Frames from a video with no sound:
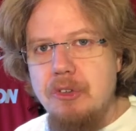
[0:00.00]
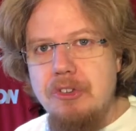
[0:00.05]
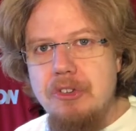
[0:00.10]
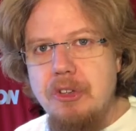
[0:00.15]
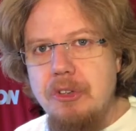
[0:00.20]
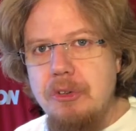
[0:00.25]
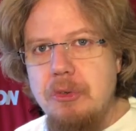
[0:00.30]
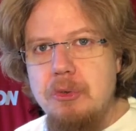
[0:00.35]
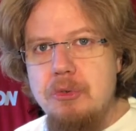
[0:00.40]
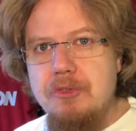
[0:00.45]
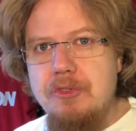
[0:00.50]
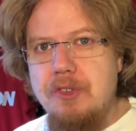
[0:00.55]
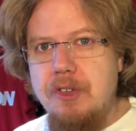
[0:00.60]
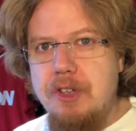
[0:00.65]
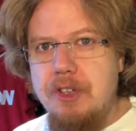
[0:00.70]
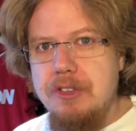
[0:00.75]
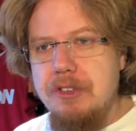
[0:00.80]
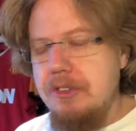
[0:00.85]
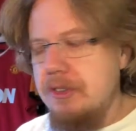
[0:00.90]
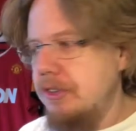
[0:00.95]
not too
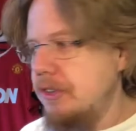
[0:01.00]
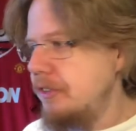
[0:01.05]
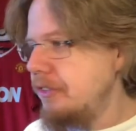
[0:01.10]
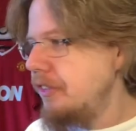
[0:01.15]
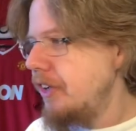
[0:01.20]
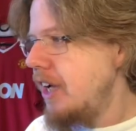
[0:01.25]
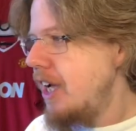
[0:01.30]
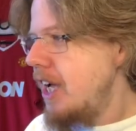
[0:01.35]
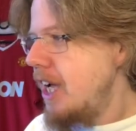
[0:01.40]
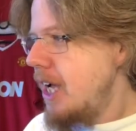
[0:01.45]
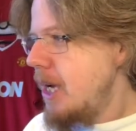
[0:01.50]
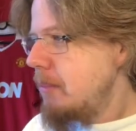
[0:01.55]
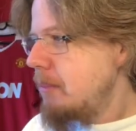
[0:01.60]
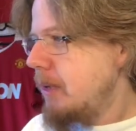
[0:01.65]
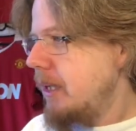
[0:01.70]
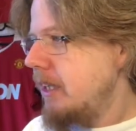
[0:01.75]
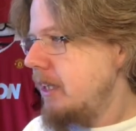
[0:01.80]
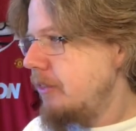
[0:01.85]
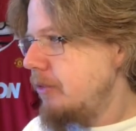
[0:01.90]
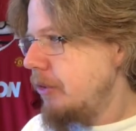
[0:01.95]
fond of,
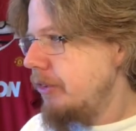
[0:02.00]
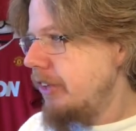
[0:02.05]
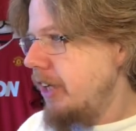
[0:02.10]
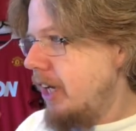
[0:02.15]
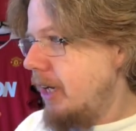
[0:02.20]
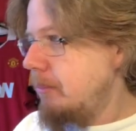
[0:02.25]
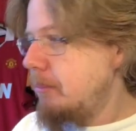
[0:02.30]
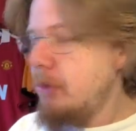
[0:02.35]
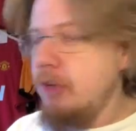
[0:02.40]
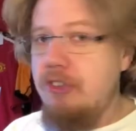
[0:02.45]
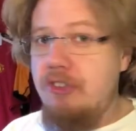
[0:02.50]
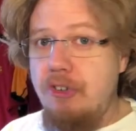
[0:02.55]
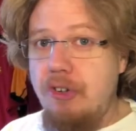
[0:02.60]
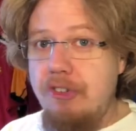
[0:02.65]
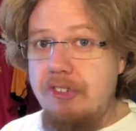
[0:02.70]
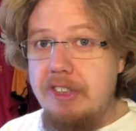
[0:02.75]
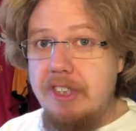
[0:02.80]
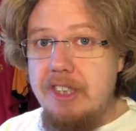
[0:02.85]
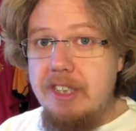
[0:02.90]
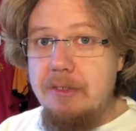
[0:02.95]
but it was Umbro
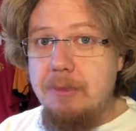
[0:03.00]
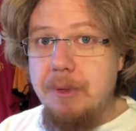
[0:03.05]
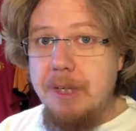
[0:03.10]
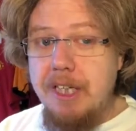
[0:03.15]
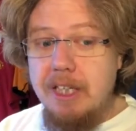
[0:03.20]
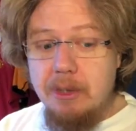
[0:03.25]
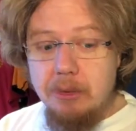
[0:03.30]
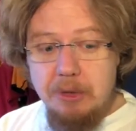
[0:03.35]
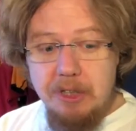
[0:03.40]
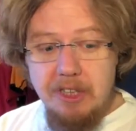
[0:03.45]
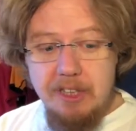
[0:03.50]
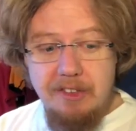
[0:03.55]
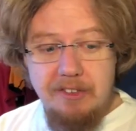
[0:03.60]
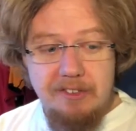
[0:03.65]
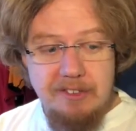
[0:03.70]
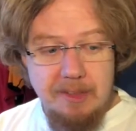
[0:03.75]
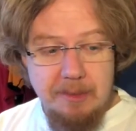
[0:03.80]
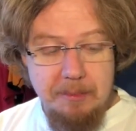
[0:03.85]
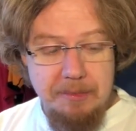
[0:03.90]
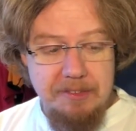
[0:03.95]
jersey and the away look is
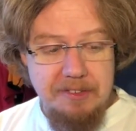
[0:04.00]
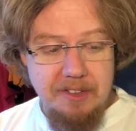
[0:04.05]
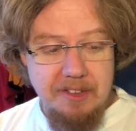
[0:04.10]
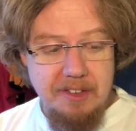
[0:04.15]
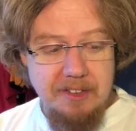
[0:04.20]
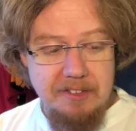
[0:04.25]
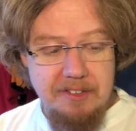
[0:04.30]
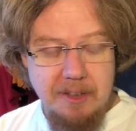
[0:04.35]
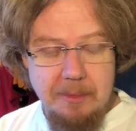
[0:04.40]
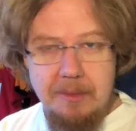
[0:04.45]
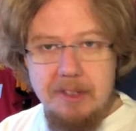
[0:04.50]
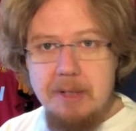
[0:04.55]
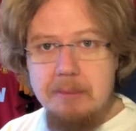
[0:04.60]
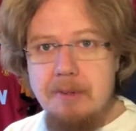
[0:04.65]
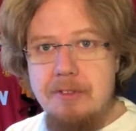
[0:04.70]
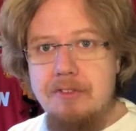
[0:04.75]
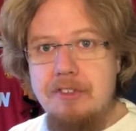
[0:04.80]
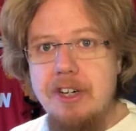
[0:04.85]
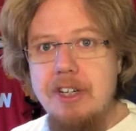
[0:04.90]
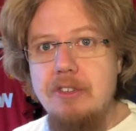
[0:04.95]
some, something that
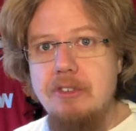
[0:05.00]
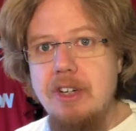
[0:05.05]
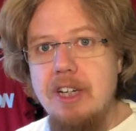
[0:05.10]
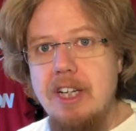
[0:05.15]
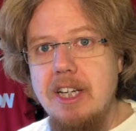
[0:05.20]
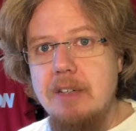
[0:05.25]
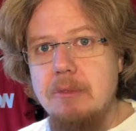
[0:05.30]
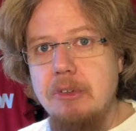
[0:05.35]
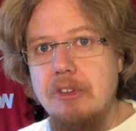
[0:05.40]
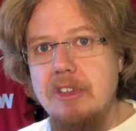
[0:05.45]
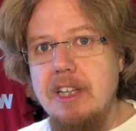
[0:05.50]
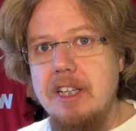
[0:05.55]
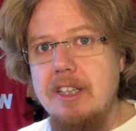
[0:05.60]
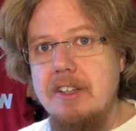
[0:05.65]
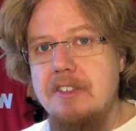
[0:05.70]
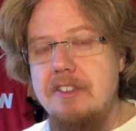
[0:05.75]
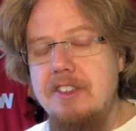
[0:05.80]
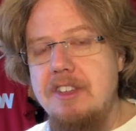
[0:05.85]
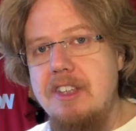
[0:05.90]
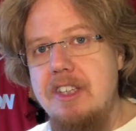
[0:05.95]
my friend really liked, was like
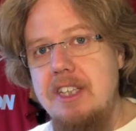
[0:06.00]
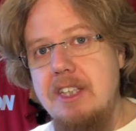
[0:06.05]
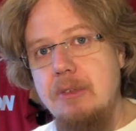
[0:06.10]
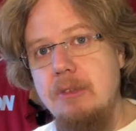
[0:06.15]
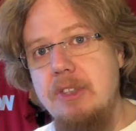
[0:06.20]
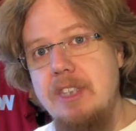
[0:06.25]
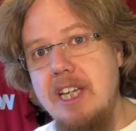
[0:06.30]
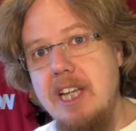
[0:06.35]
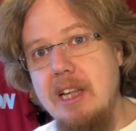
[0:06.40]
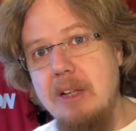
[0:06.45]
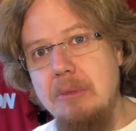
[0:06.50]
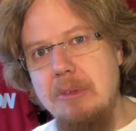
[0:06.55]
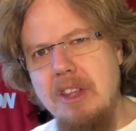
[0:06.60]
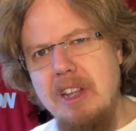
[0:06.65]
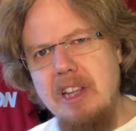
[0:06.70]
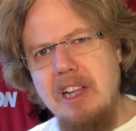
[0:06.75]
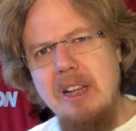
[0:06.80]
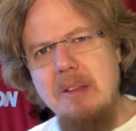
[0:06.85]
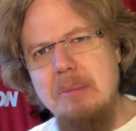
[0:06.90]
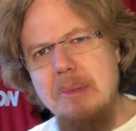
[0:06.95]
this neon yellow with a
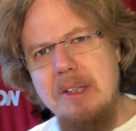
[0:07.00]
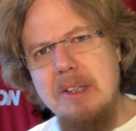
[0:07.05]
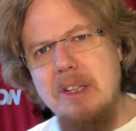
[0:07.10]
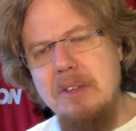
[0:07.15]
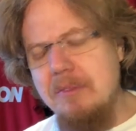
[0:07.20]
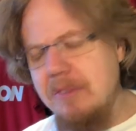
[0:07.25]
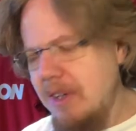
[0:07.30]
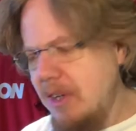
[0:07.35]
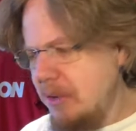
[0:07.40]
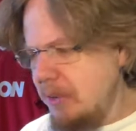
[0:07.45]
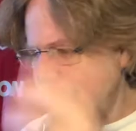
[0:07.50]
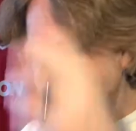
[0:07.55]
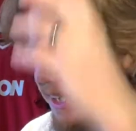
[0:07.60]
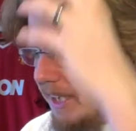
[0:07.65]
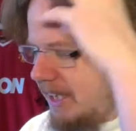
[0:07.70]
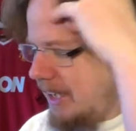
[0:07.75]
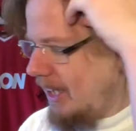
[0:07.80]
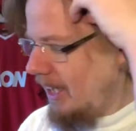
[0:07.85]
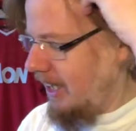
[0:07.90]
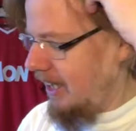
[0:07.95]
little bit even
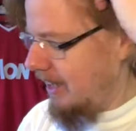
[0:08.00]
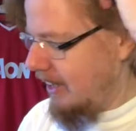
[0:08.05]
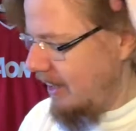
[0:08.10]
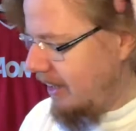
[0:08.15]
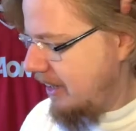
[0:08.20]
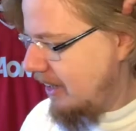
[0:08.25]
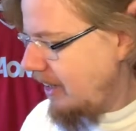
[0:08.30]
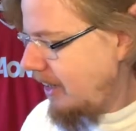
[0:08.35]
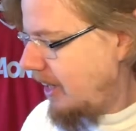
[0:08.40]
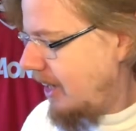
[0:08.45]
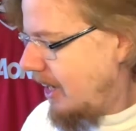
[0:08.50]
green in there.